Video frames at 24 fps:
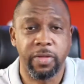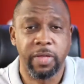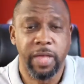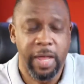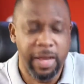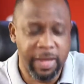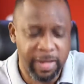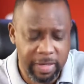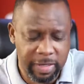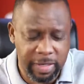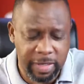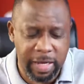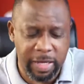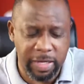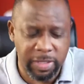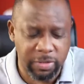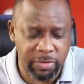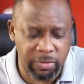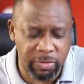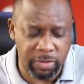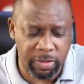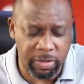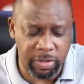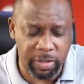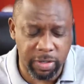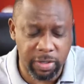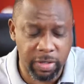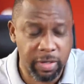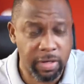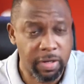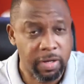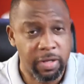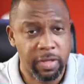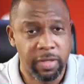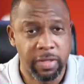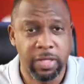Any kind is okay.
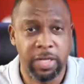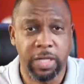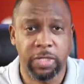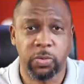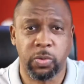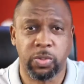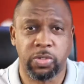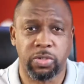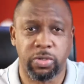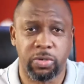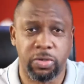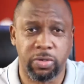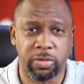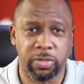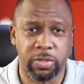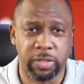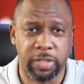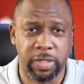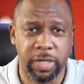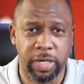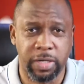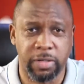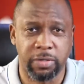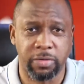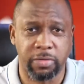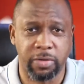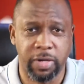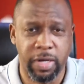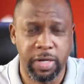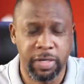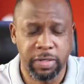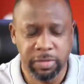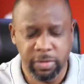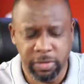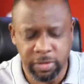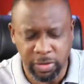That's what you're going to get, all
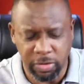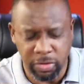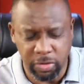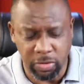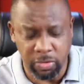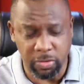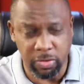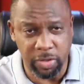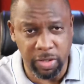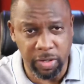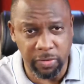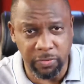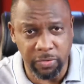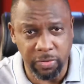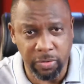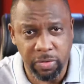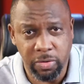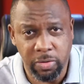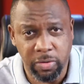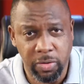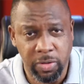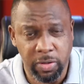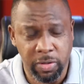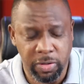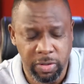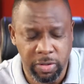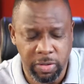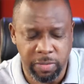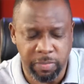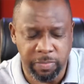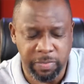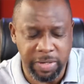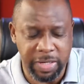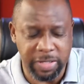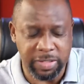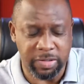right? God will give you the
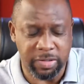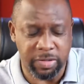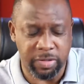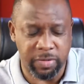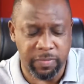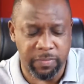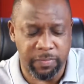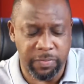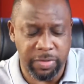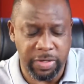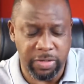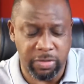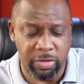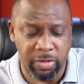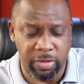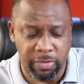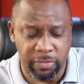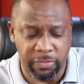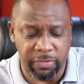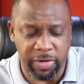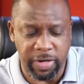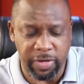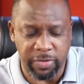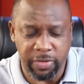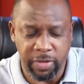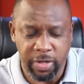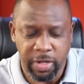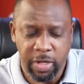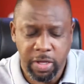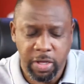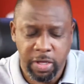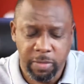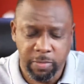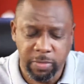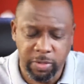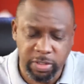best based on your faith.
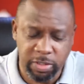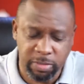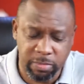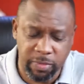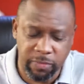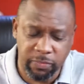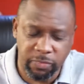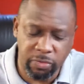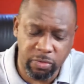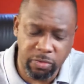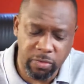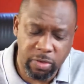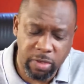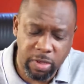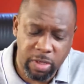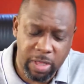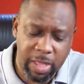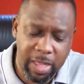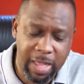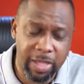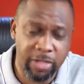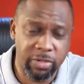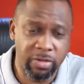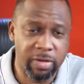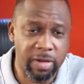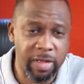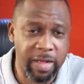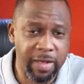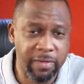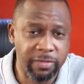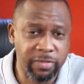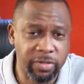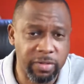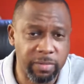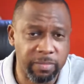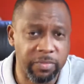But some of you actually
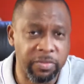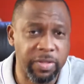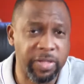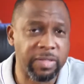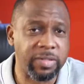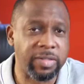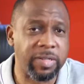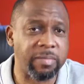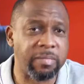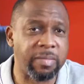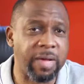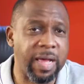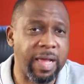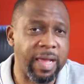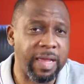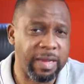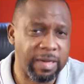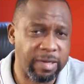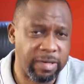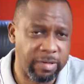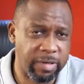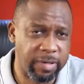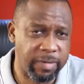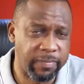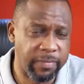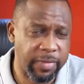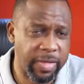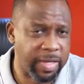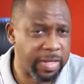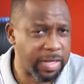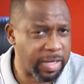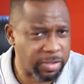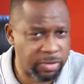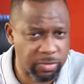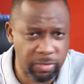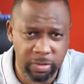have some things in mind,
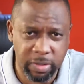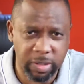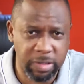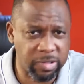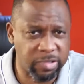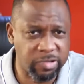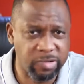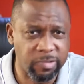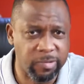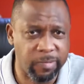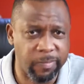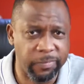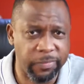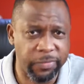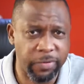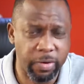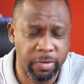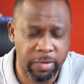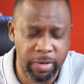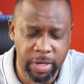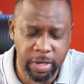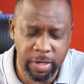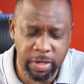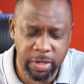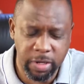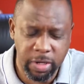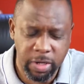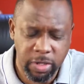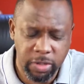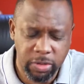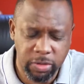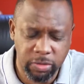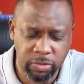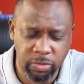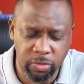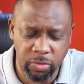and that's okay too, all right?
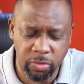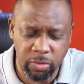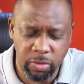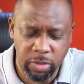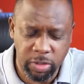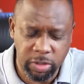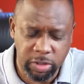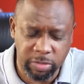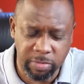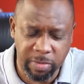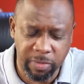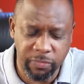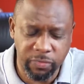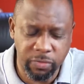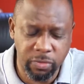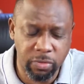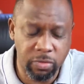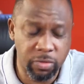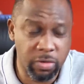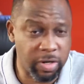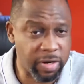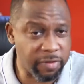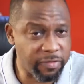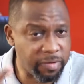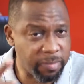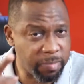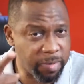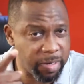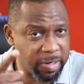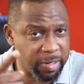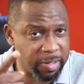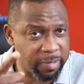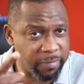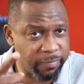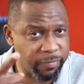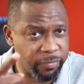So some of you, not
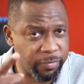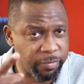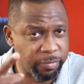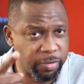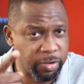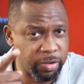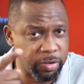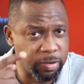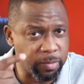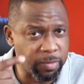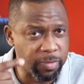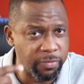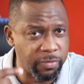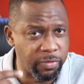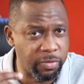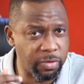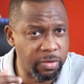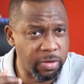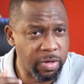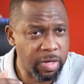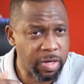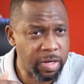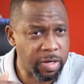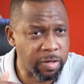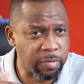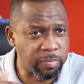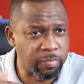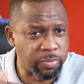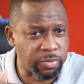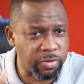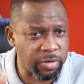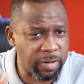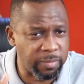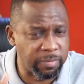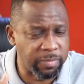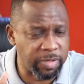everybody, but some of you are
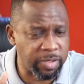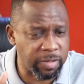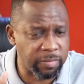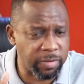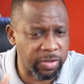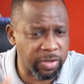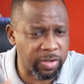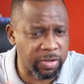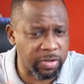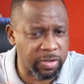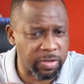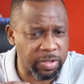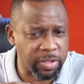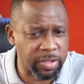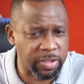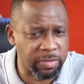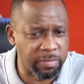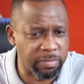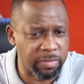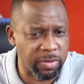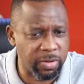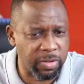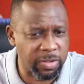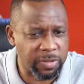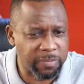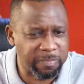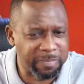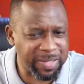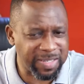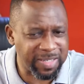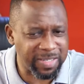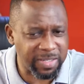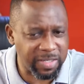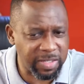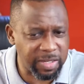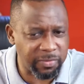prompted because there's a more
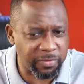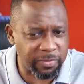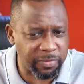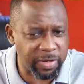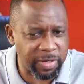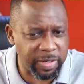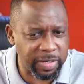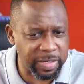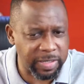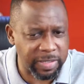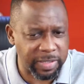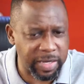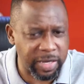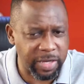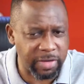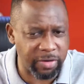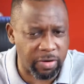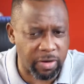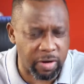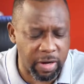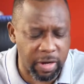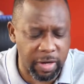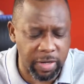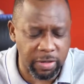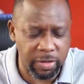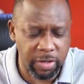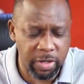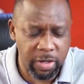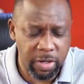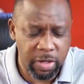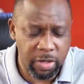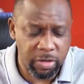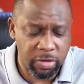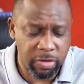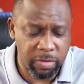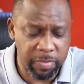specific desire in your heart.
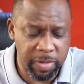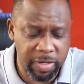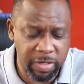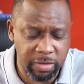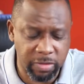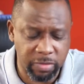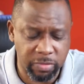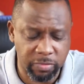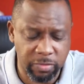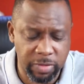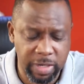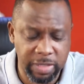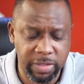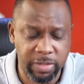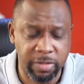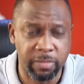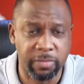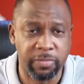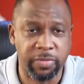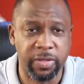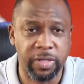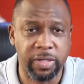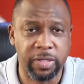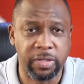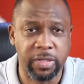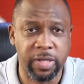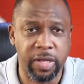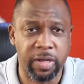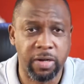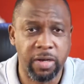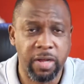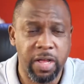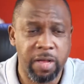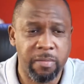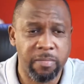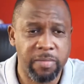You may need to write some things
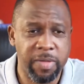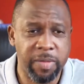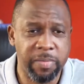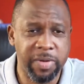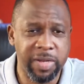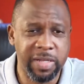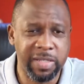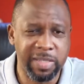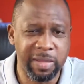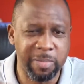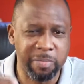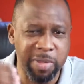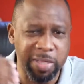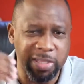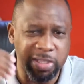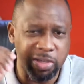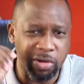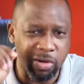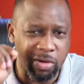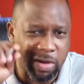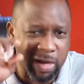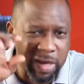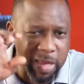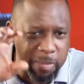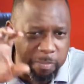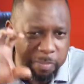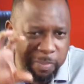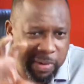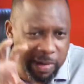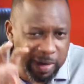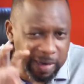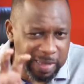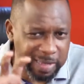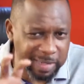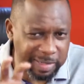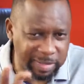out. Maybe there's a particular
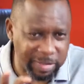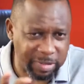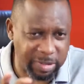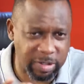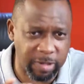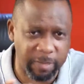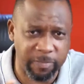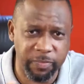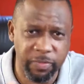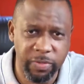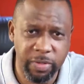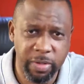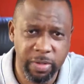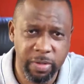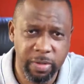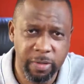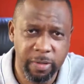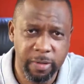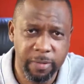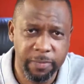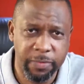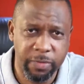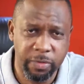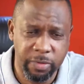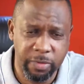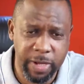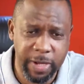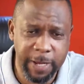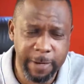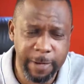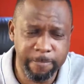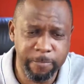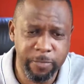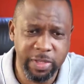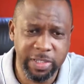place, right?